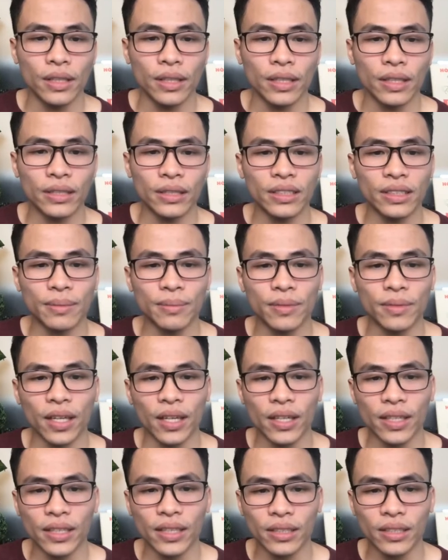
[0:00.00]
in some
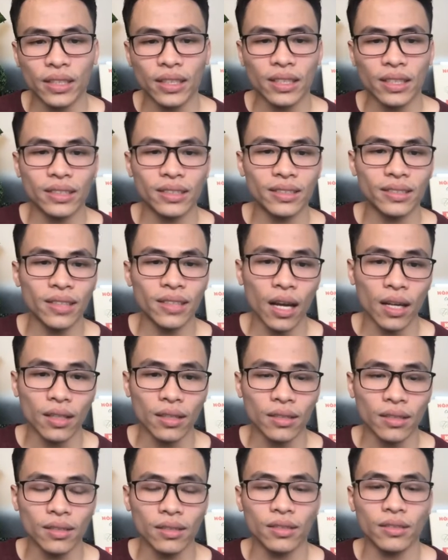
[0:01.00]
case, it's
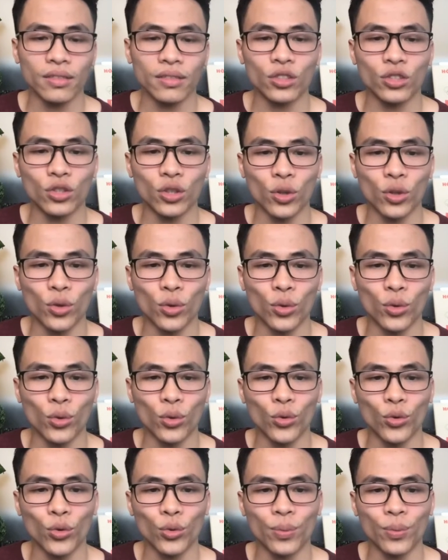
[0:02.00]
not.
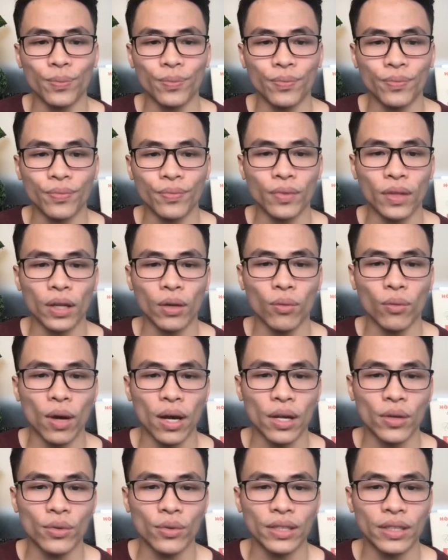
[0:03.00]
So that's
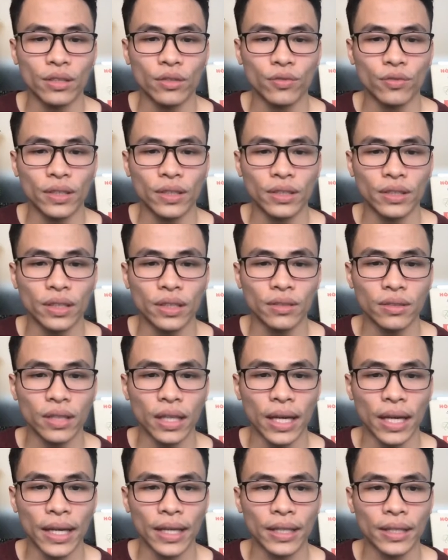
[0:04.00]
why we need to fix it,
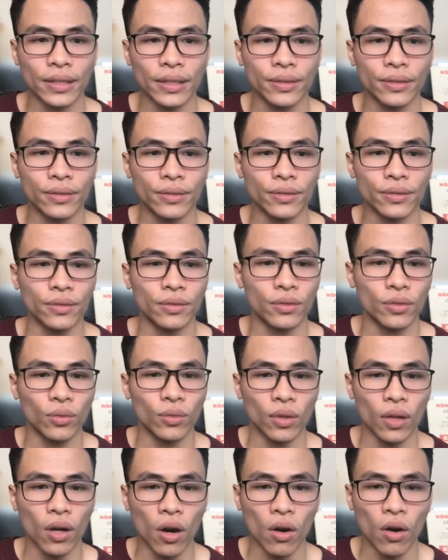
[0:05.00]
and
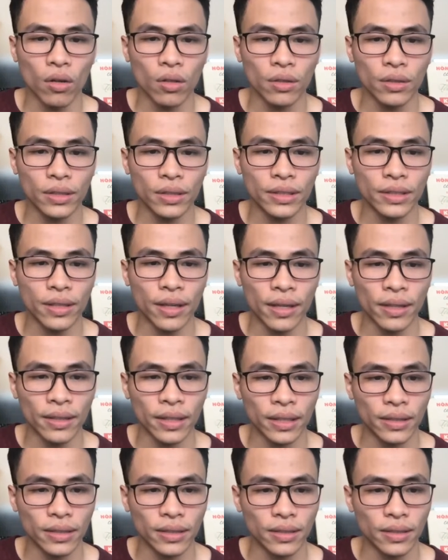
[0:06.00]
we already done
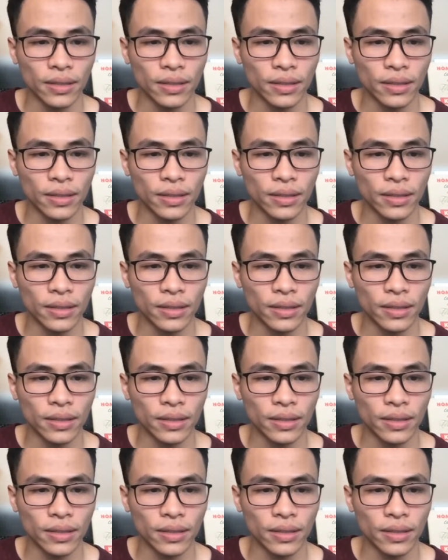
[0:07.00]
this.